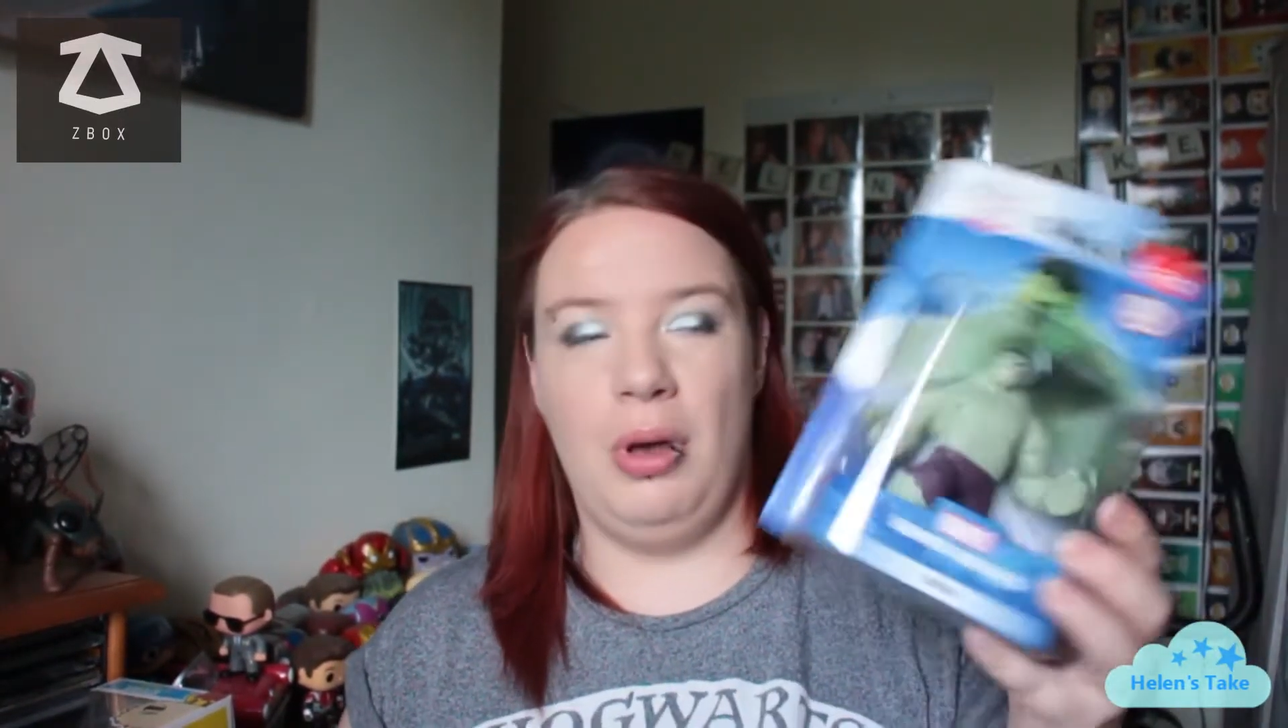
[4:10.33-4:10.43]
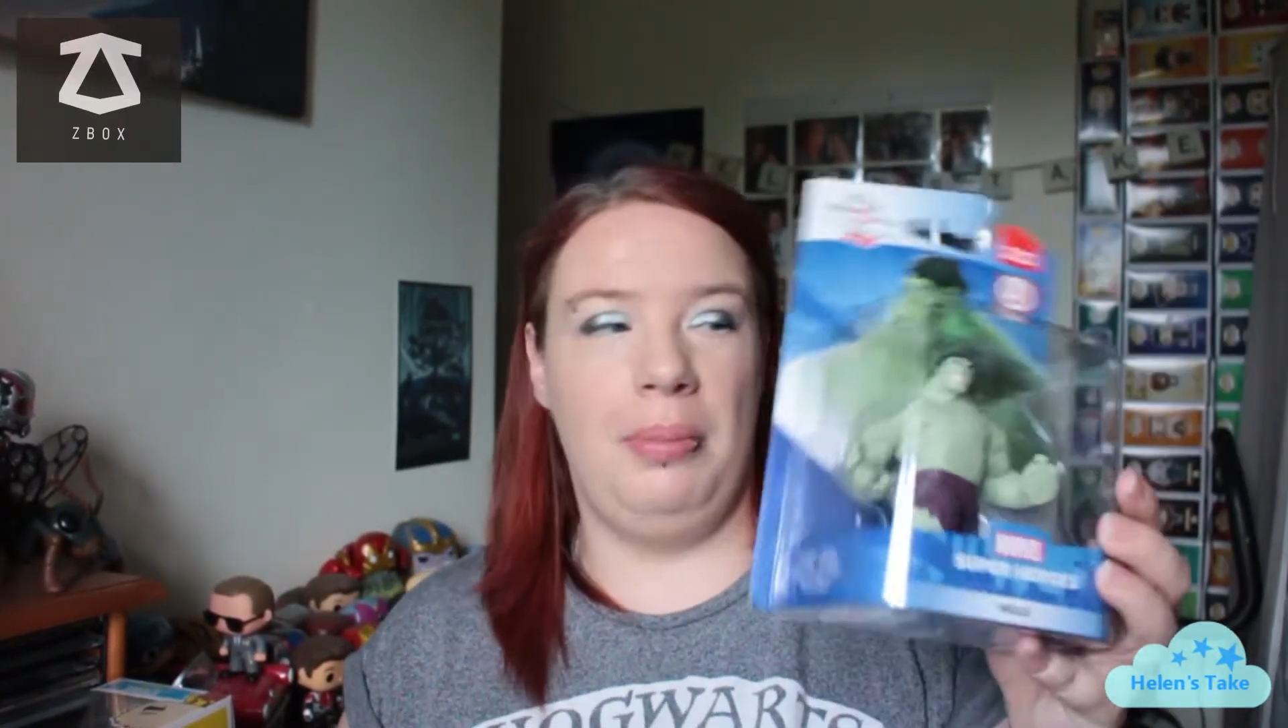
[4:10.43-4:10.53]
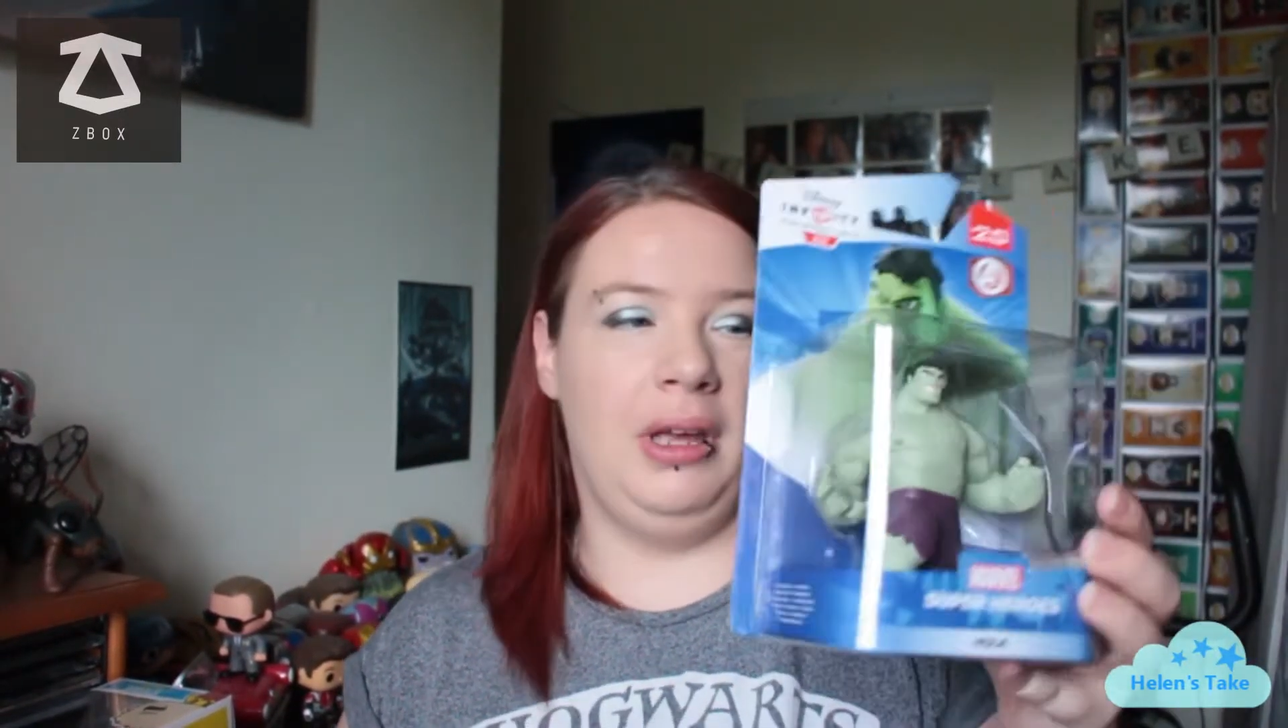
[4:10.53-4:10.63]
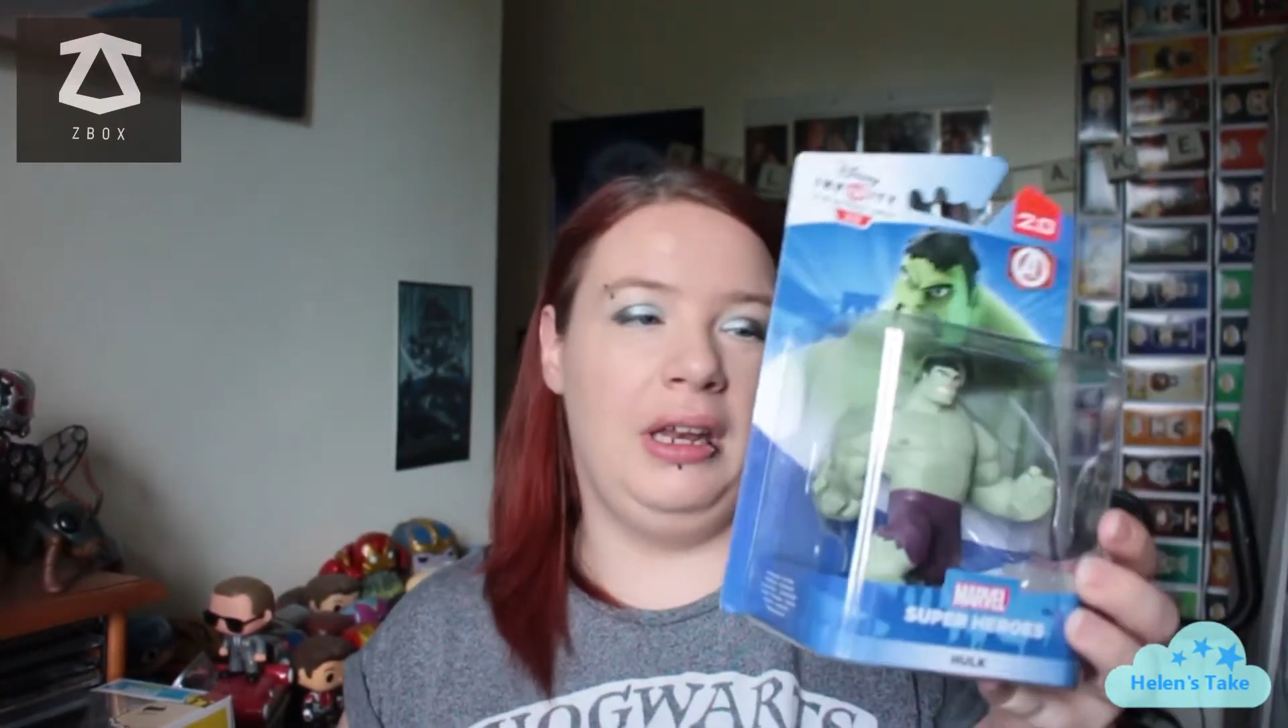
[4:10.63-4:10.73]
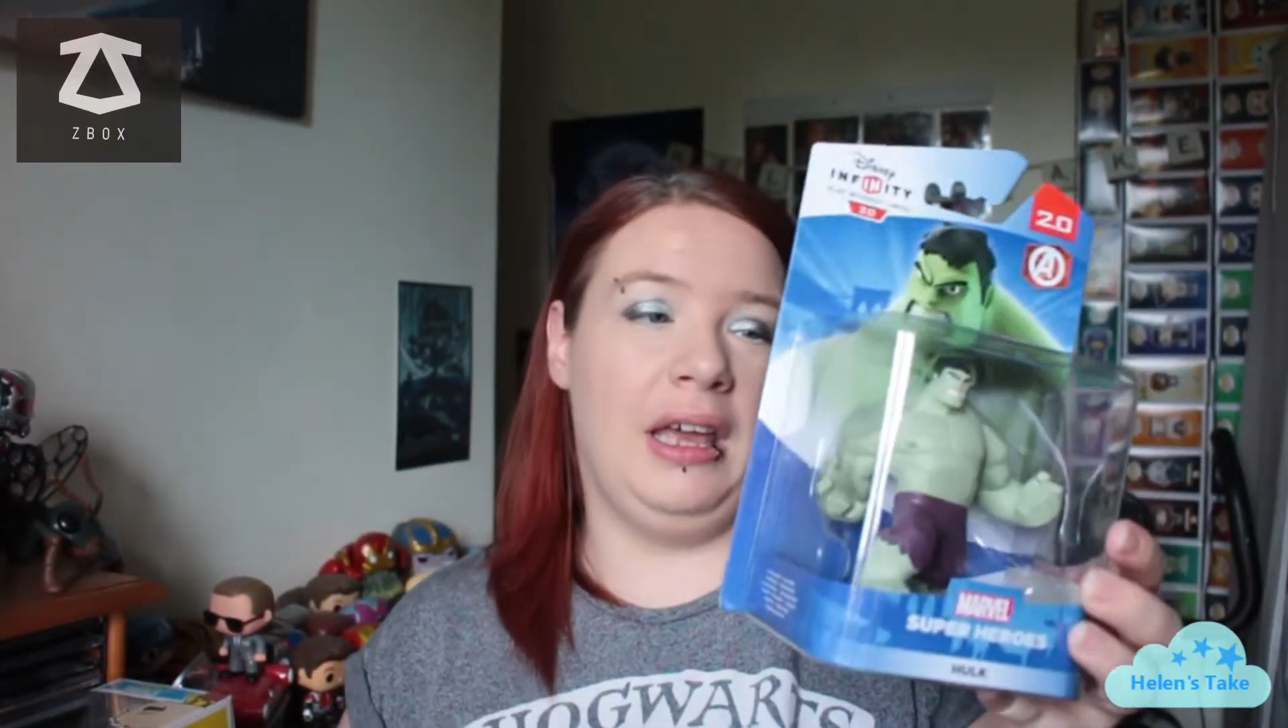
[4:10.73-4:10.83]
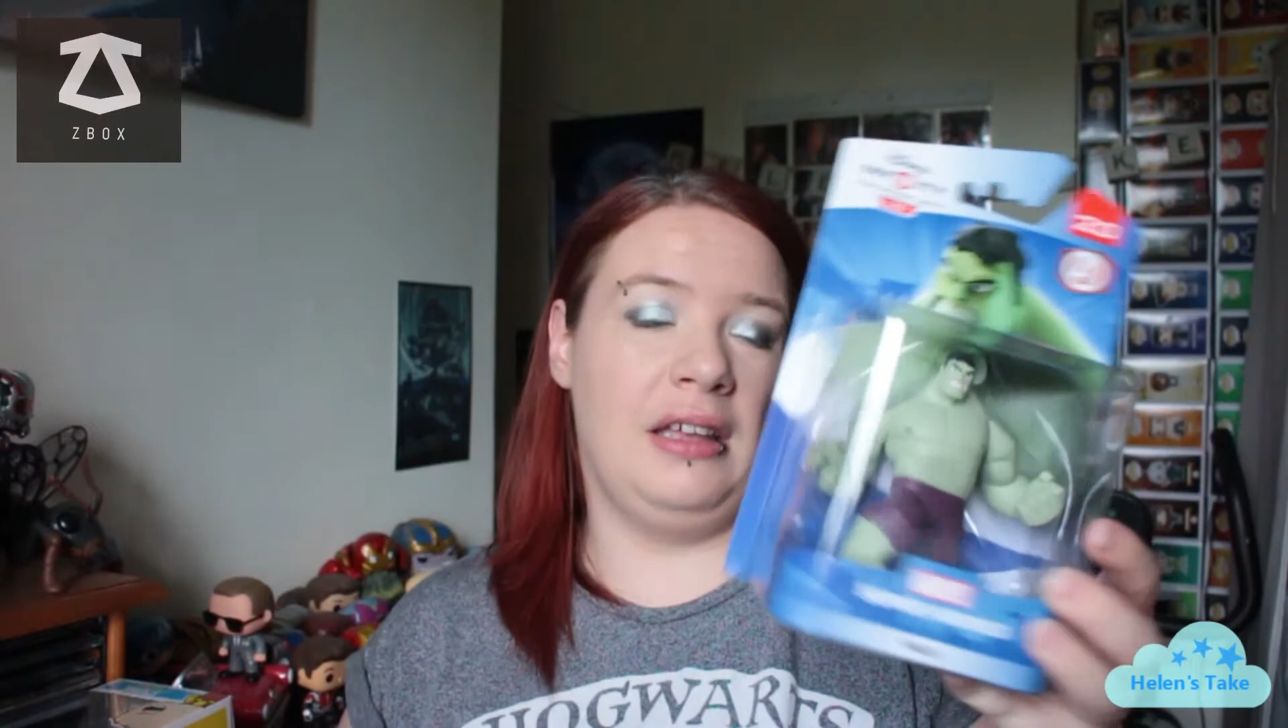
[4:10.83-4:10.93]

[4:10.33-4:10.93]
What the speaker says: but I'm going to